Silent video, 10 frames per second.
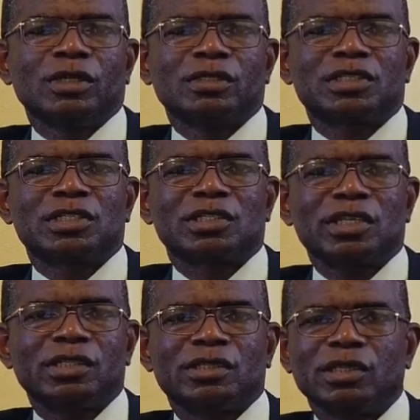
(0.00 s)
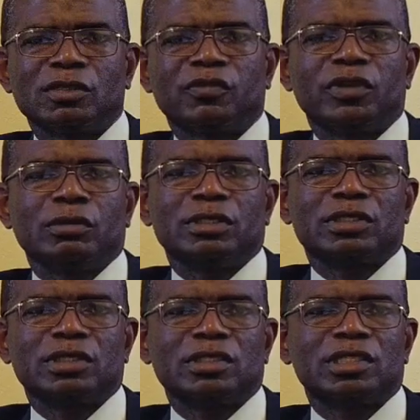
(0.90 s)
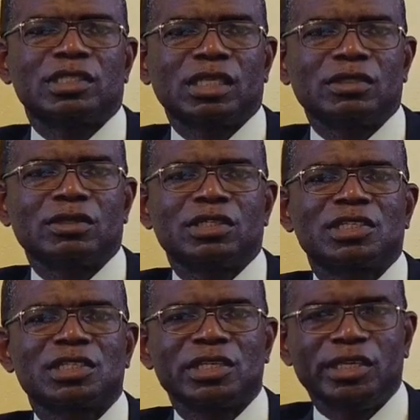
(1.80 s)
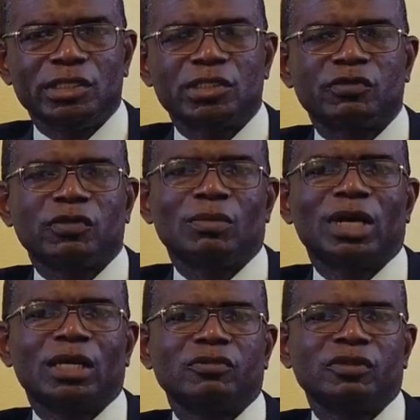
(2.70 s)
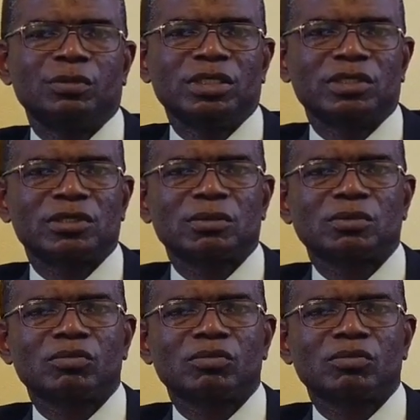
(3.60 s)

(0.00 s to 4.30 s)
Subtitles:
state interference in setting the stage for the mark of the beast.